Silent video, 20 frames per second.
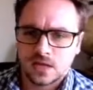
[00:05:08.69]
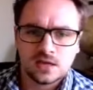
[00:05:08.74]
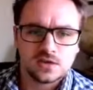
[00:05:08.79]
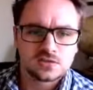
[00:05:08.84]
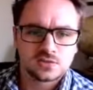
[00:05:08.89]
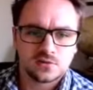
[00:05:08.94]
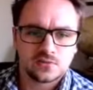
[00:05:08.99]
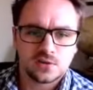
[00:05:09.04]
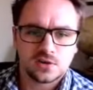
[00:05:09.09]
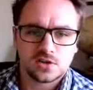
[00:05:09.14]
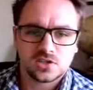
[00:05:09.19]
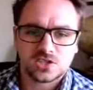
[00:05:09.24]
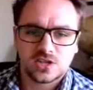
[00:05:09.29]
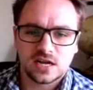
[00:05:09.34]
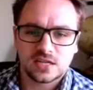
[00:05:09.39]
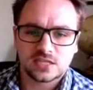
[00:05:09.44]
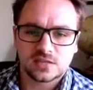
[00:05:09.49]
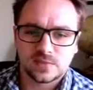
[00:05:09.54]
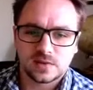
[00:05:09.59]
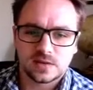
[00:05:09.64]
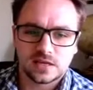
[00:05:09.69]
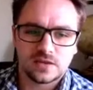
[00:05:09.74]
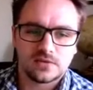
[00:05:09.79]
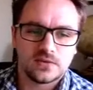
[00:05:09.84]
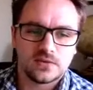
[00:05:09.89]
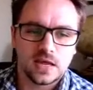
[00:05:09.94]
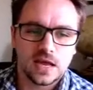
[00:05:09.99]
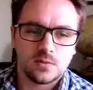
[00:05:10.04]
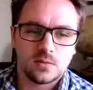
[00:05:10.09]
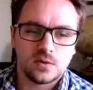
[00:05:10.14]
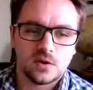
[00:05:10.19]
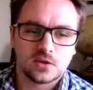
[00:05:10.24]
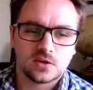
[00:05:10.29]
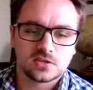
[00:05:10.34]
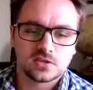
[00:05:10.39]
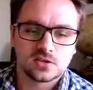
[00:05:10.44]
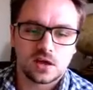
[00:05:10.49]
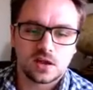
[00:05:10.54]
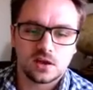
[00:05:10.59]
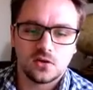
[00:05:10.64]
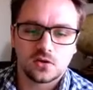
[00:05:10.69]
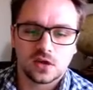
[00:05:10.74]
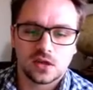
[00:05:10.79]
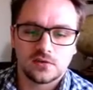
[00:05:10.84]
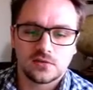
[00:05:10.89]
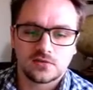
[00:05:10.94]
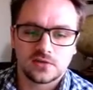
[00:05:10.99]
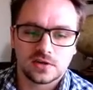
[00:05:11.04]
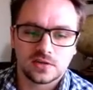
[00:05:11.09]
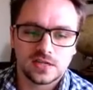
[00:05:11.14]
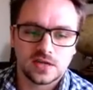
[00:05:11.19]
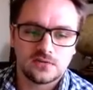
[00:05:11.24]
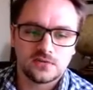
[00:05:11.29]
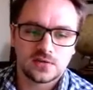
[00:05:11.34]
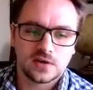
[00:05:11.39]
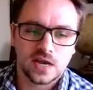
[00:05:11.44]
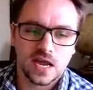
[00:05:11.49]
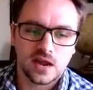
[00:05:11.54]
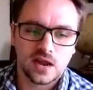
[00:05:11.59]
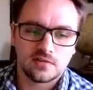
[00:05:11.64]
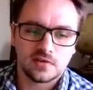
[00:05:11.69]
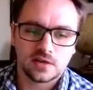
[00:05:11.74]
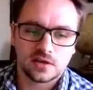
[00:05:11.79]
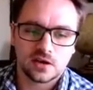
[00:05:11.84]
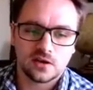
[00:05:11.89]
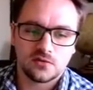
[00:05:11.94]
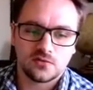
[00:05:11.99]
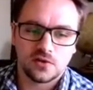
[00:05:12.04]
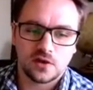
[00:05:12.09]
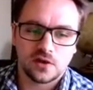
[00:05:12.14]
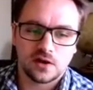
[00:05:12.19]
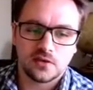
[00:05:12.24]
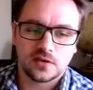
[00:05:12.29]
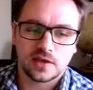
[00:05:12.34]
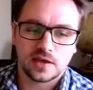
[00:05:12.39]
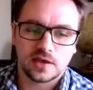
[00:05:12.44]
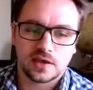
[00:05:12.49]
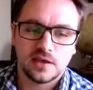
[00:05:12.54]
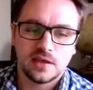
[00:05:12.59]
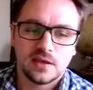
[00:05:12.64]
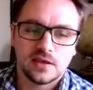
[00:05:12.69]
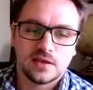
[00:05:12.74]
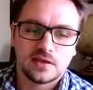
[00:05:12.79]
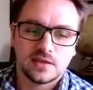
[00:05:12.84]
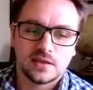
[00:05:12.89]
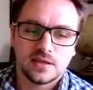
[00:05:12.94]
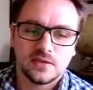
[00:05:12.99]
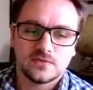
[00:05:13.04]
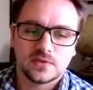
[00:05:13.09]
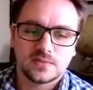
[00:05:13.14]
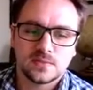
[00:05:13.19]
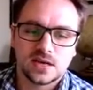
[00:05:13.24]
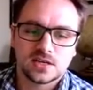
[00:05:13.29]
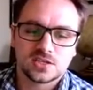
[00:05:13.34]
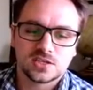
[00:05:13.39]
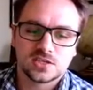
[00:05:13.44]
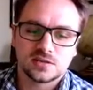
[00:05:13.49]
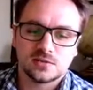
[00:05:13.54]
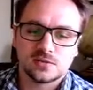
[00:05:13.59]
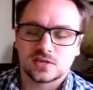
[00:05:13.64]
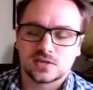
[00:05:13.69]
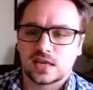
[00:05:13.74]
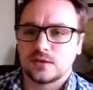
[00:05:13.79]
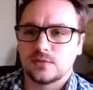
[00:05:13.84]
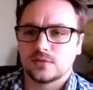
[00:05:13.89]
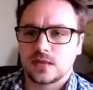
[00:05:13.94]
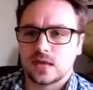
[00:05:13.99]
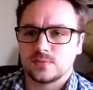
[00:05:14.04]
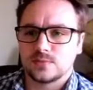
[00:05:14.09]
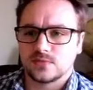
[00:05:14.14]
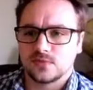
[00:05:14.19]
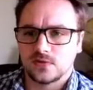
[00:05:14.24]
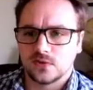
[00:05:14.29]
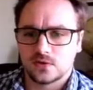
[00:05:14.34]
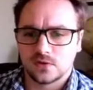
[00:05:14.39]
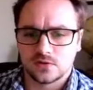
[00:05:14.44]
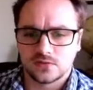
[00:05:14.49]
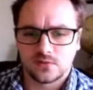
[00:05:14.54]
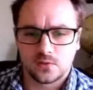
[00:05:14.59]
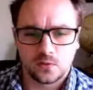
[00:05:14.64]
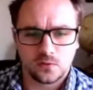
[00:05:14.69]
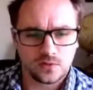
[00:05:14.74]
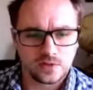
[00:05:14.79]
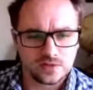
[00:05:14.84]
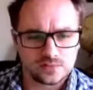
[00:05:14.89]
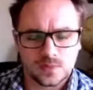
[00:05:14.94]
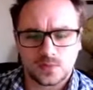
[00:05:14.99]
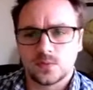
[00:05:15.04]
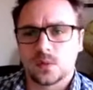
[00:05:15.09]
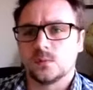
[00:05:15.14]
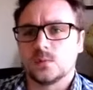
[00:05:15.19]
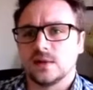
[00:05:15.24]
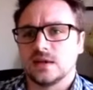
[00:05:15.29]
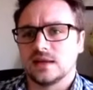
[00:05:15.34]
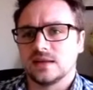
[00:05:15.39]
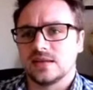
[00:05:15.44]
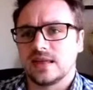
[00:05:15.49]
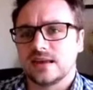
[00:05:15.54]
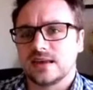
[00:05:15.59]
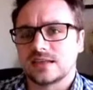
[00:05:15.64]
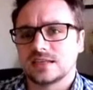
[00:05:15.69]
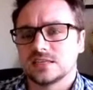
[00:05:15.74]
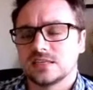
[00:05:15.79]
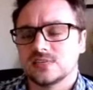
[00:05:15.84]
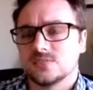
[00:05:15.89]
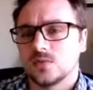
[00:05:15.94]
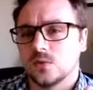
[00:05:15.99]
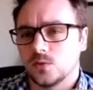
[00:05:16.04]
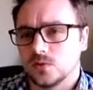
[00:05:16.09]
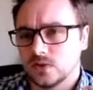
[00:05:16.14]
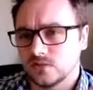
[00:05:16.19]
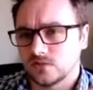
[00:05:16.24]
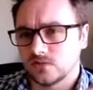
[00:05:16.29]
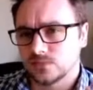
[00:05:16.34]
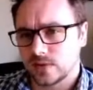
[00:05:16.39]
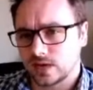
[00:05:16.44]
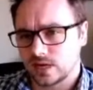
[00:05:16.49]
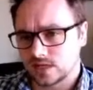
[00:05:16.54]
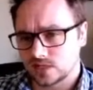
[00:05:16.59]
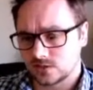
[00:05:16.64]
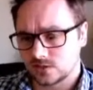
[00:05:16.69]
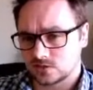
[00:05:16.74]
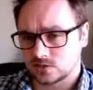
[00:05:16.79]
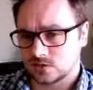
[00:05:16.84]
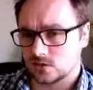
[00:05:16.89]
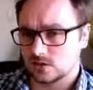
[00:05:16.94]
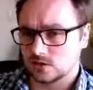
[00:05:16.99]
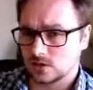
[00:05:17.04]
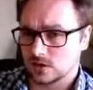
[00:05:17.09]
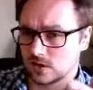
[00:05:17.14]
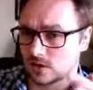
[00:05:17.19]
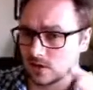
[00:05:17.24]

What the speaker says: So if we've got a change in belief now, we're going to start looking for a different area and go, right, okay, the information that was out there before of all these people being negative, or the information that's on